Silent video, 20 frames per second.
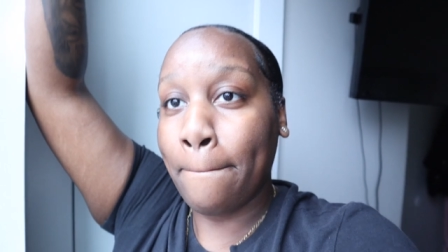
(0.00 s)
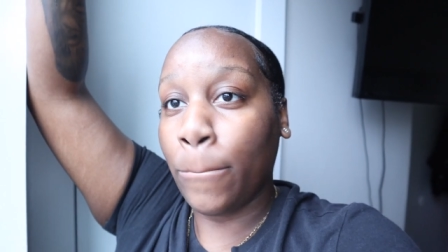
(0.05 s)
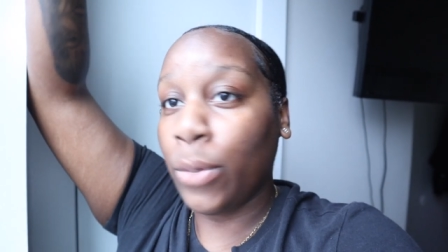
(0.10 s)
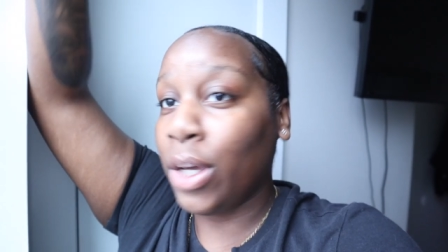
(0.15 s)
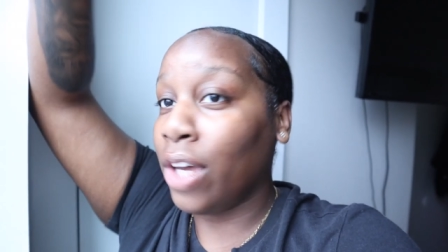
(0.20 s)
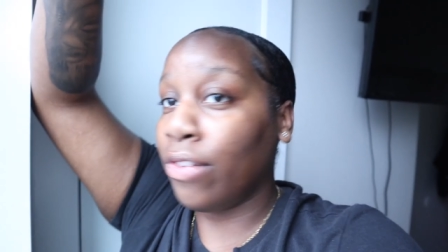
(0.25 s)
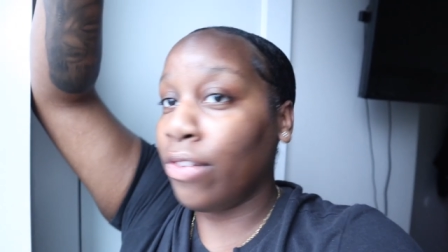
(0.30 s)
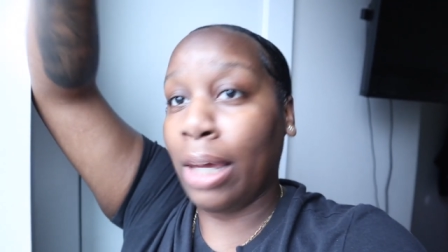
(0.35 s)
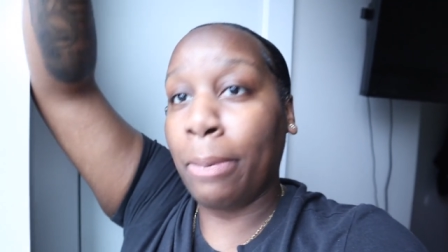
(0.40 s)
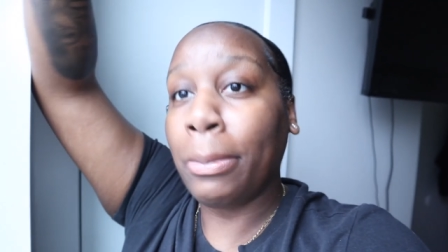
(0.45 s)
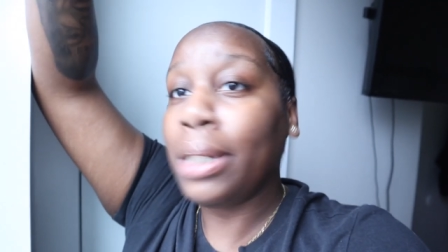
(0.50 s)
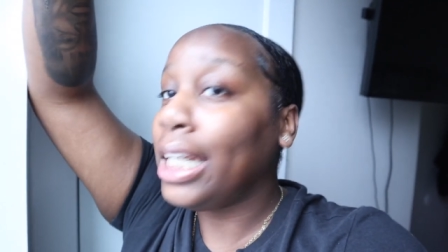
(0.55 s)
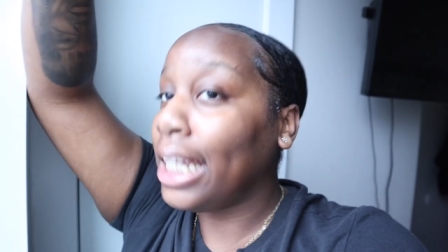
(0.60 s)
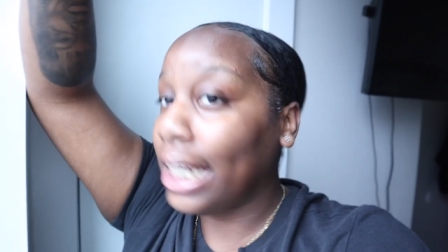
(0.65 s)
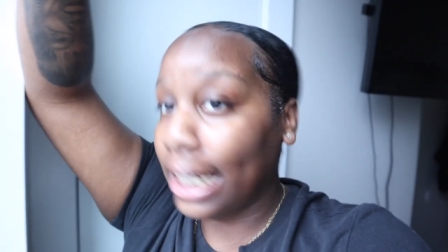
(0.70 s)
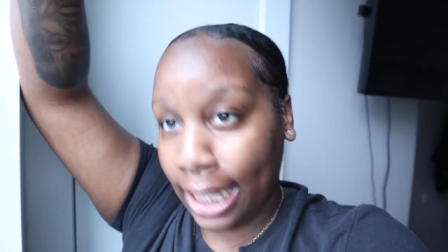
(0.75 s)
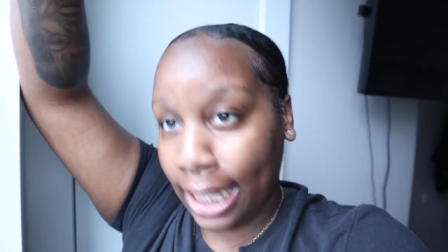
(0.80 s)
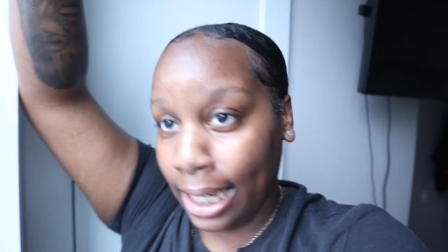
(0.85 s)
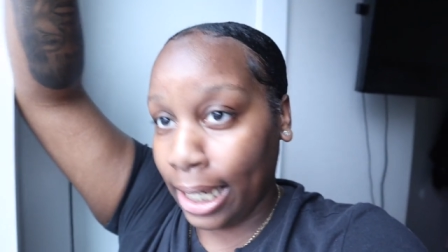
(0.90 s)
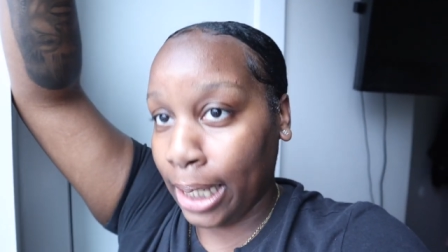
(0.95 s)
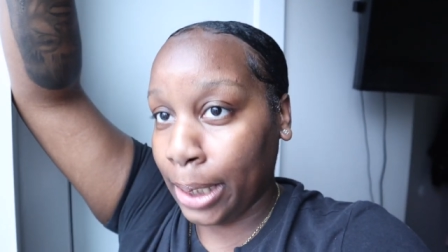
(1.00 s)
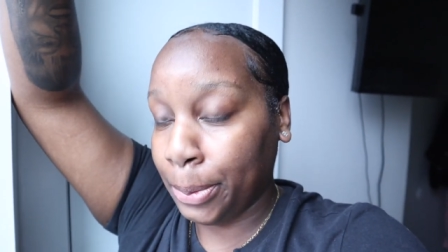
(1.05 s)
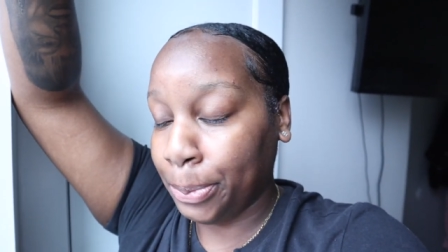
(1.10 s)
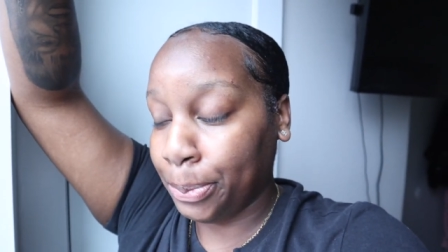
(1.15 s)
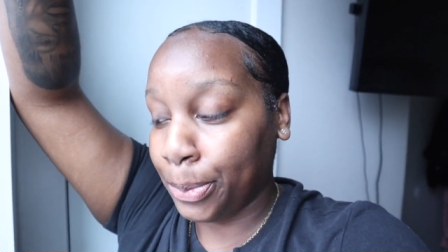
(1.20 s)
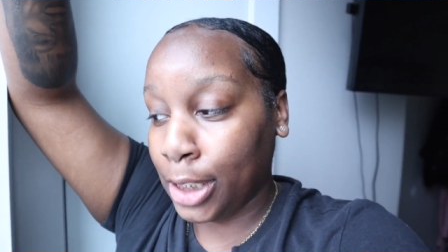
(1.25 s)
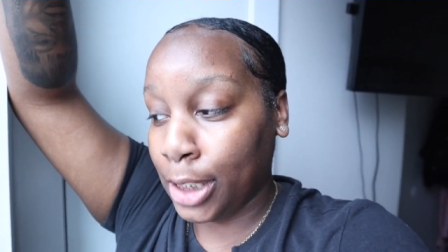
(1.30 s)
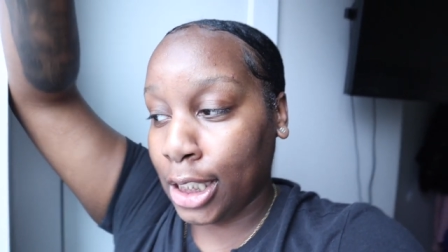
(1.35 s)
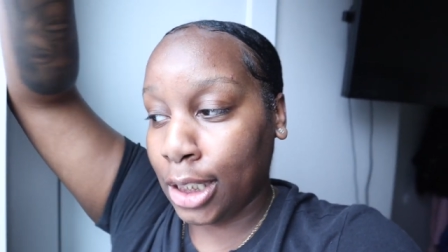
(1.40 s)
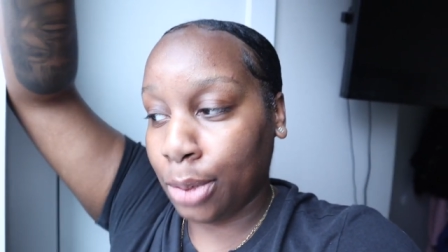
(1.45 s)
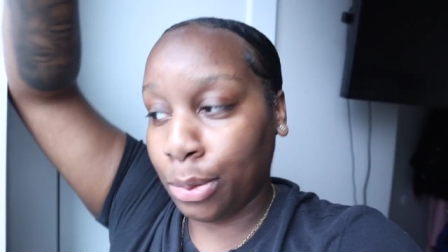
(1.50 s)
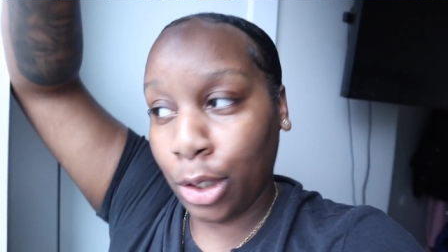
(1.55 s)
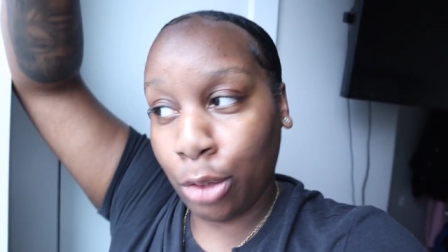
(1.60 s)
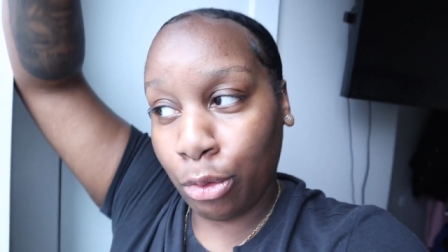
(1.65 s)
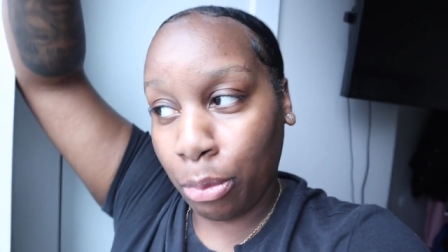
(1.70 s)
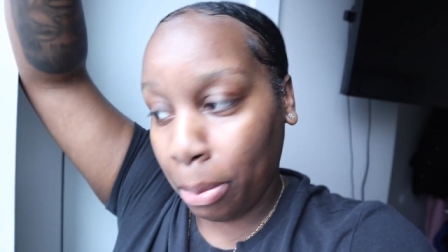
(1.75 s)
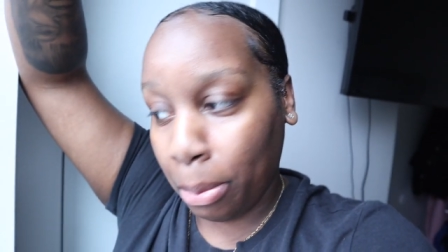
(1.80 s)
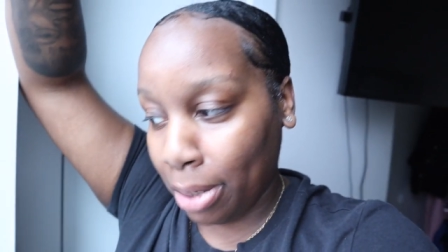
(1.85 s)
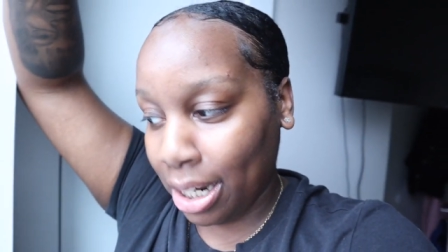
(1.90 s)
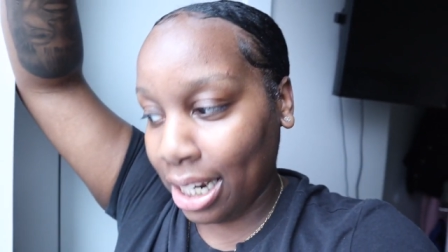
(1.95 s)
We giving him a nickname because we don't
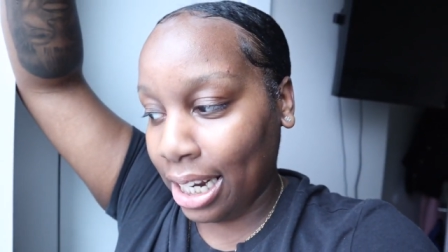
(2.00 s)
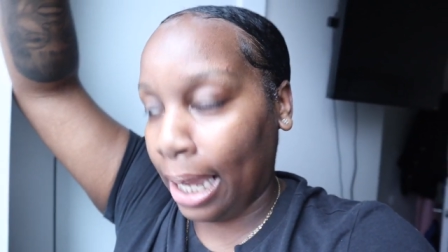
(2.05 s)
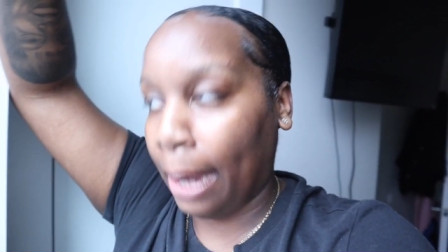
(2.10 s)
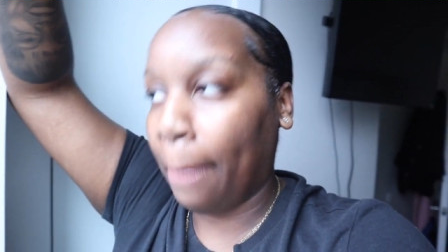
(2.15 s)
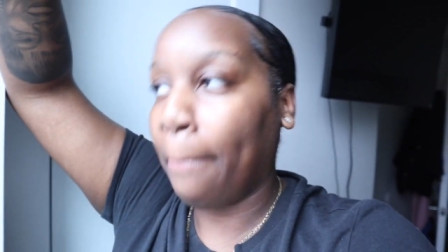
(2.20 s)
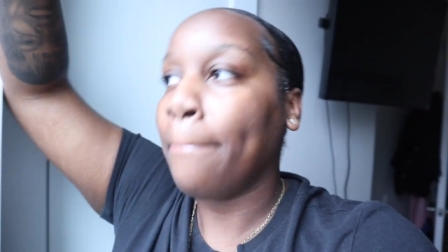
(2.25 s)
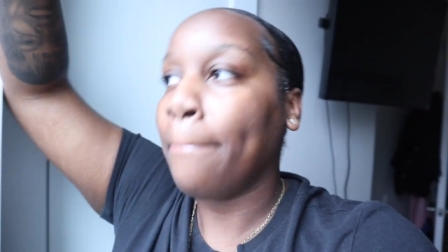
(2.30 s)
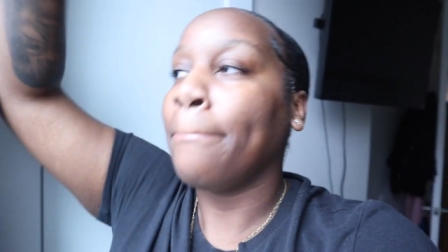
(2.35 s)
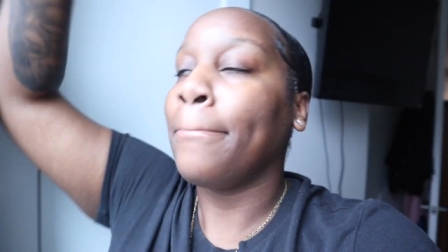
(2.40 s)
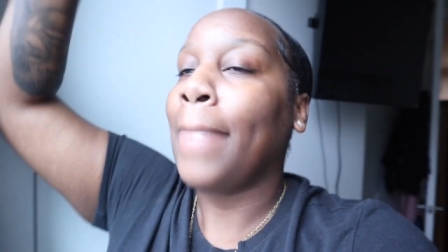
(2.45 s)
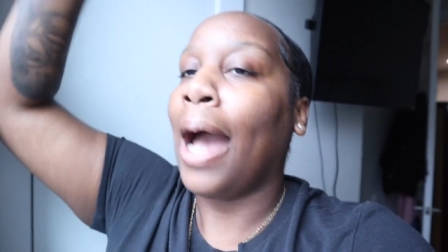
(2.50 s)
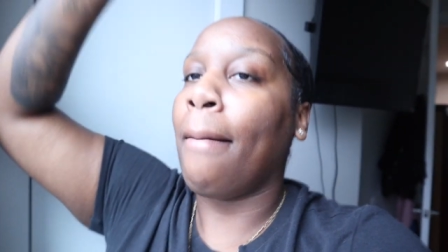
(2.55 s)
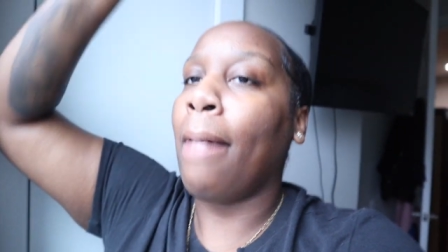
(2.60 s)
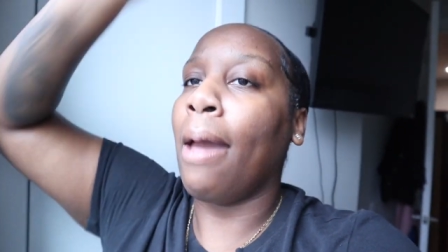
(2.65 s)
remember the name. I